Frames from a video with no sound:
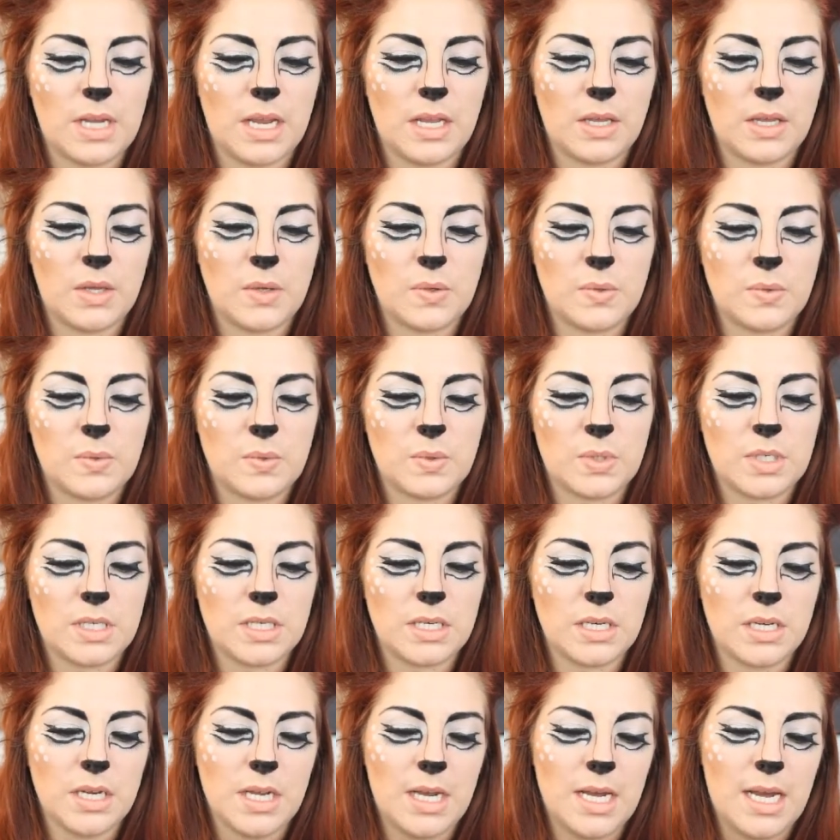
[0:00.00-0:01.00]
I
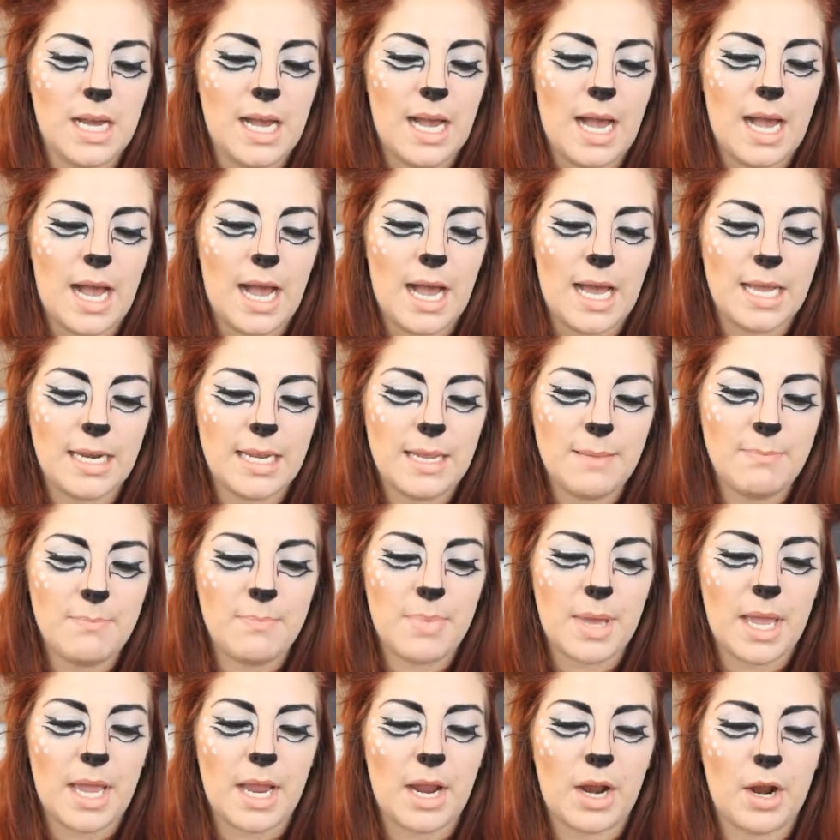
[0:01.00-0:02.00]
used Honey
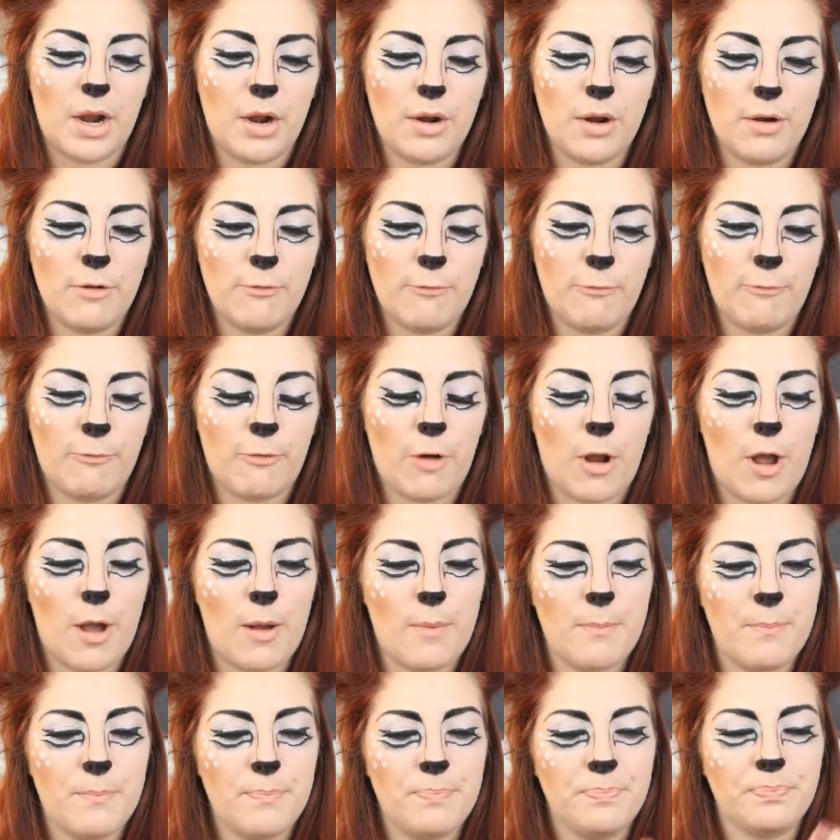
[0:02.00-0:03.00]
Bear
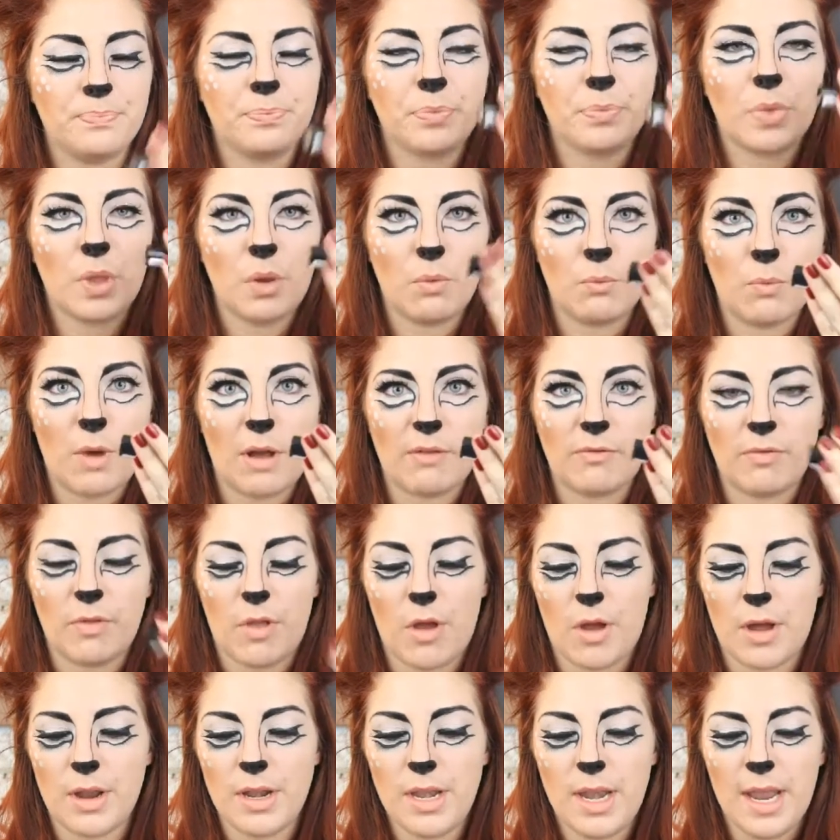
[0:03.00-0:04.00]
from
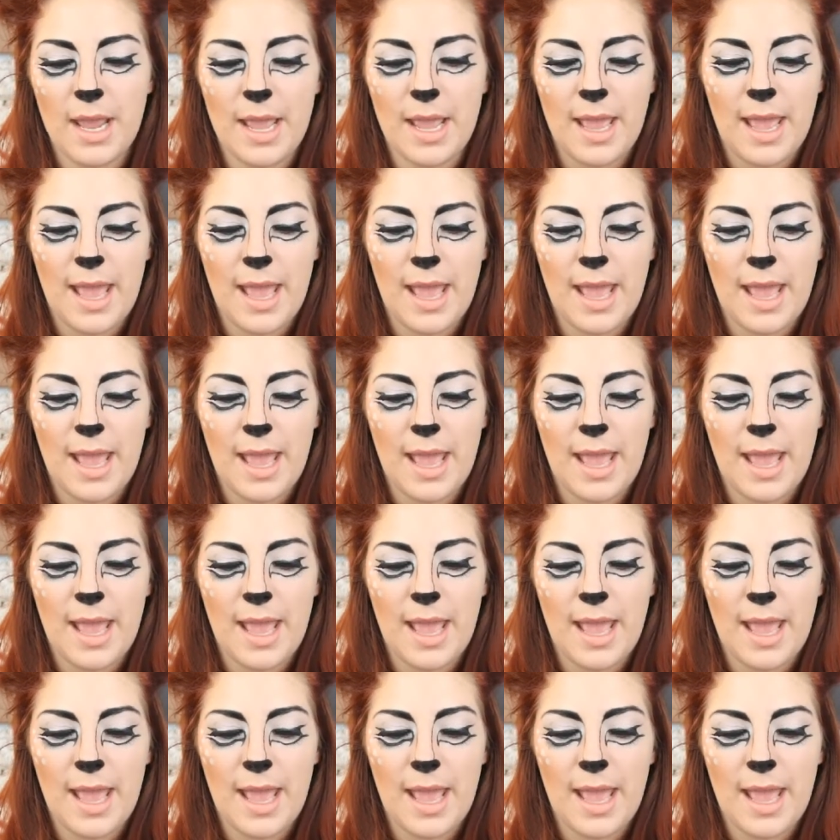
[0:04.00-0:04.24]
Revlon,